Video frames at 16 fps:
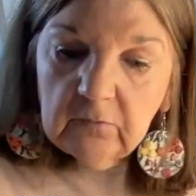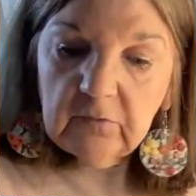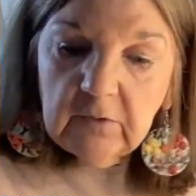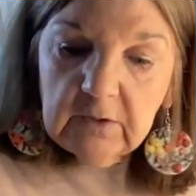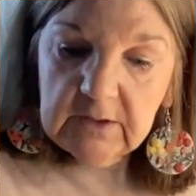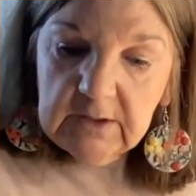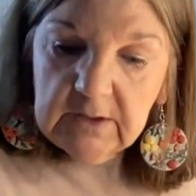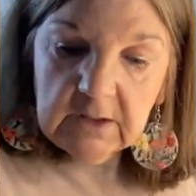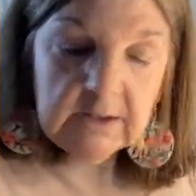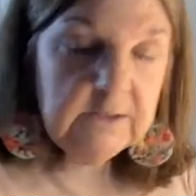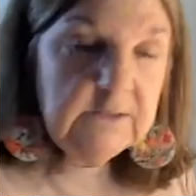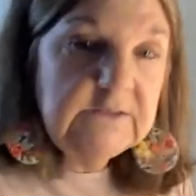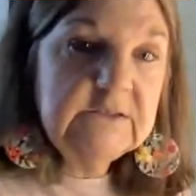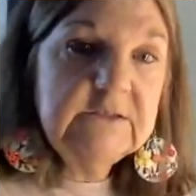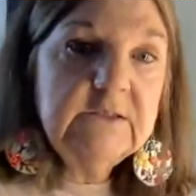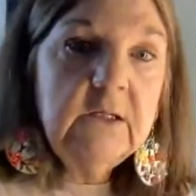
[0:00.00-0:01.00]
Very
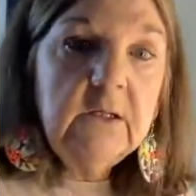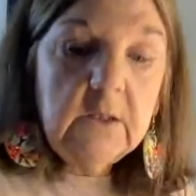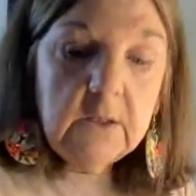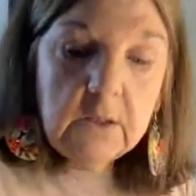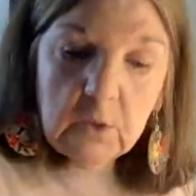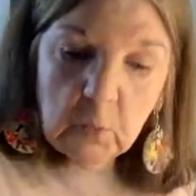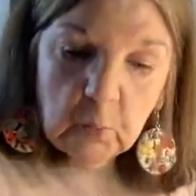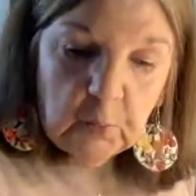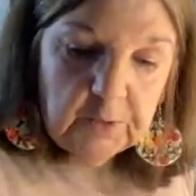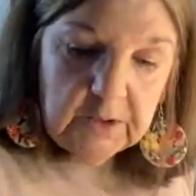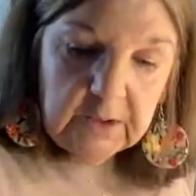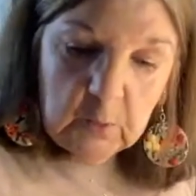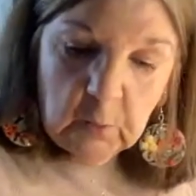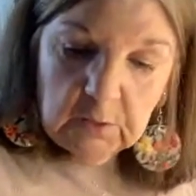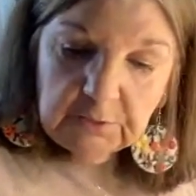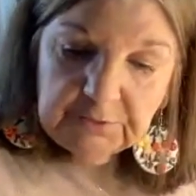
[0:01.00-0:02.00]
nice.
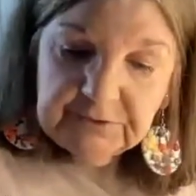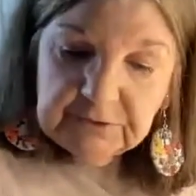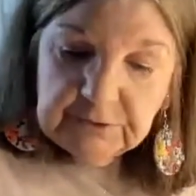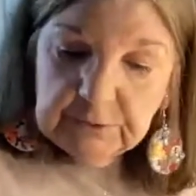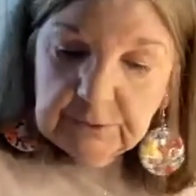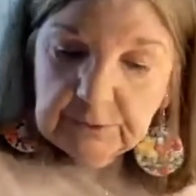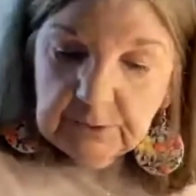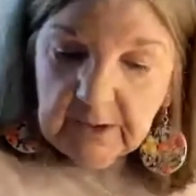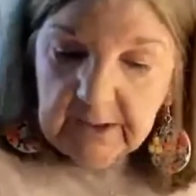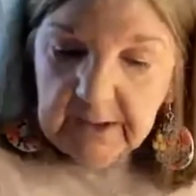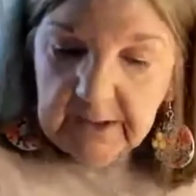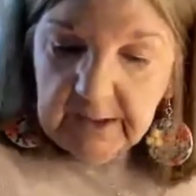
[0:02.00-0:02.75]
We will do